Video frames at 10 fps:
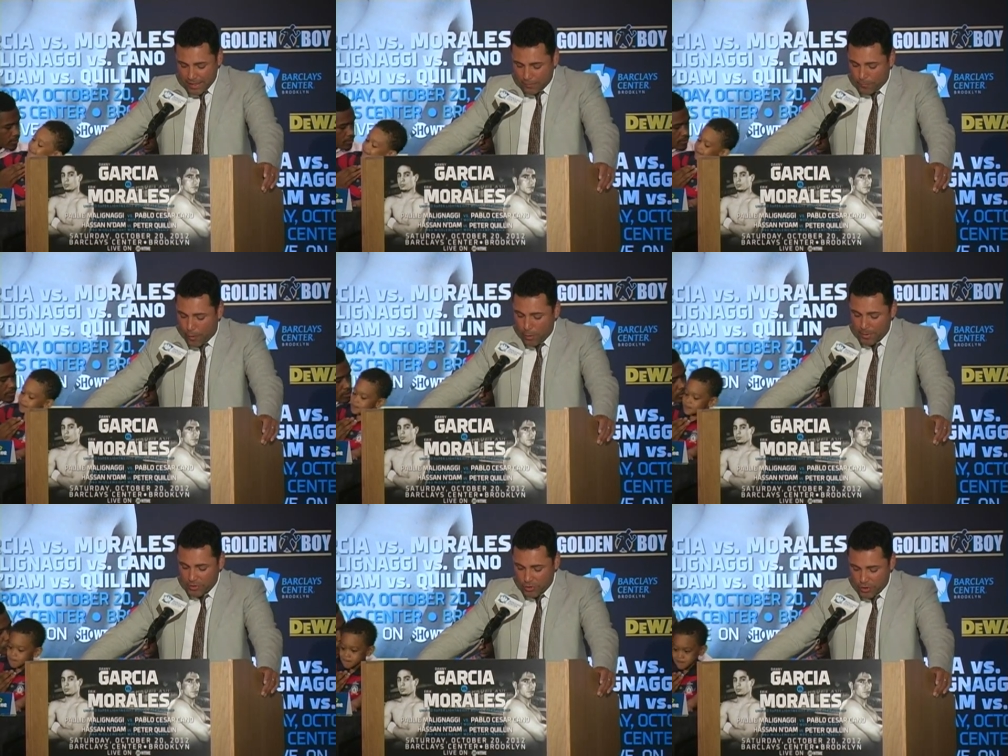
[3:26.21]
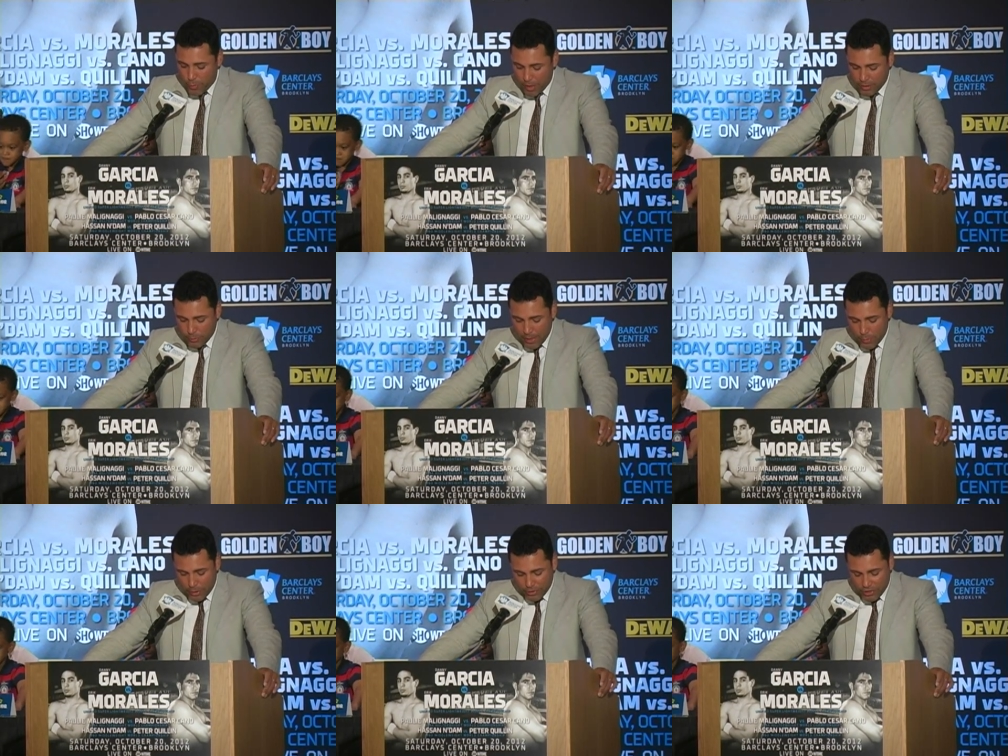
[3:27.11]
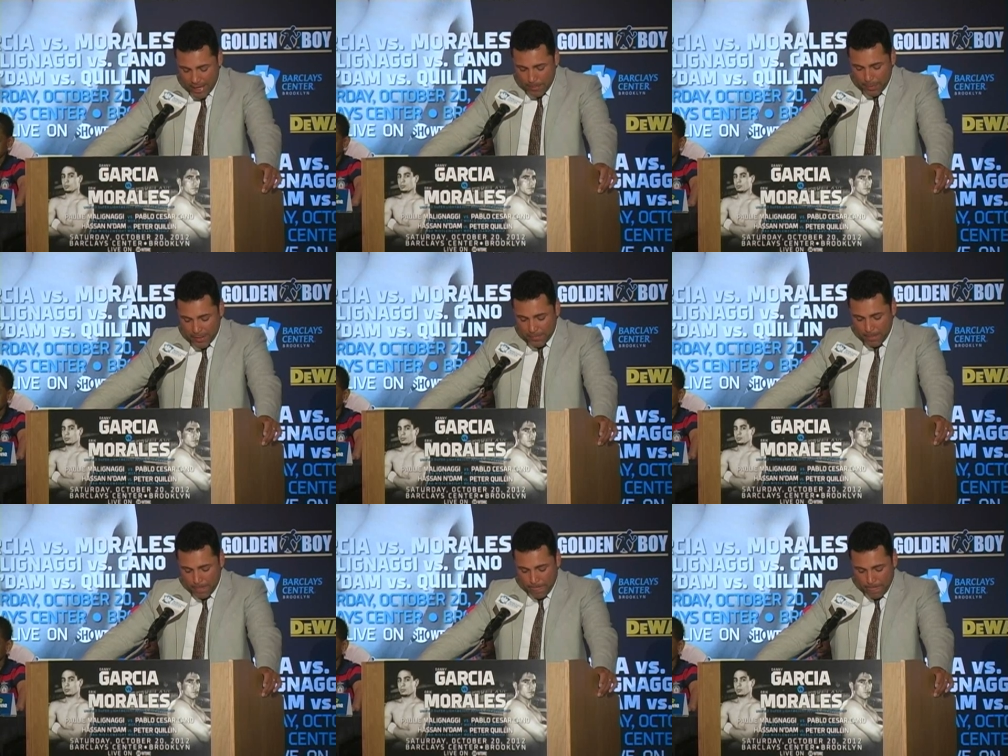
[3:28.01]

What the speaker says: and the former junior welterweight world champion.